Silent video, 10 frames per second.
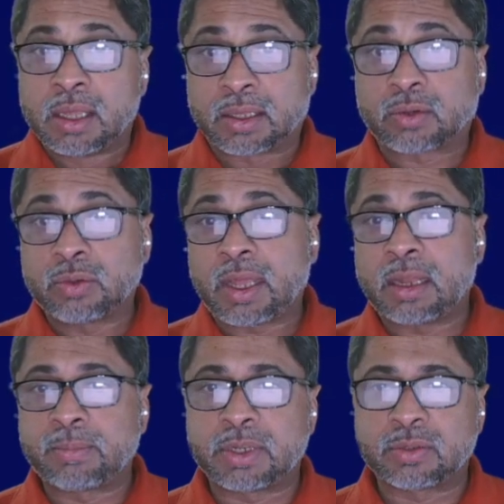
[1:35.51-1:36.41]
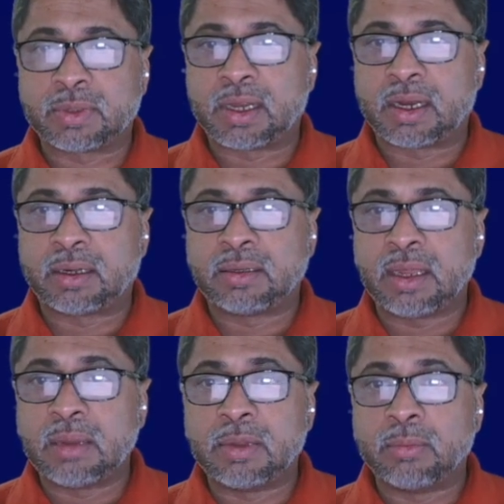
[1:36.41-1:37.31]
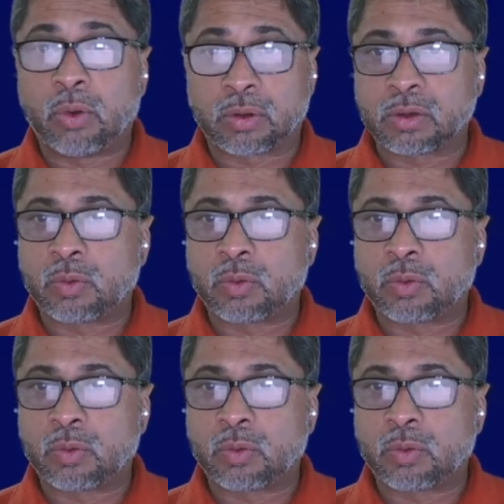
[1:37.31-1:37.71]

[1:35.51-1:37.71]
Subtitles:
that could help us with our ML model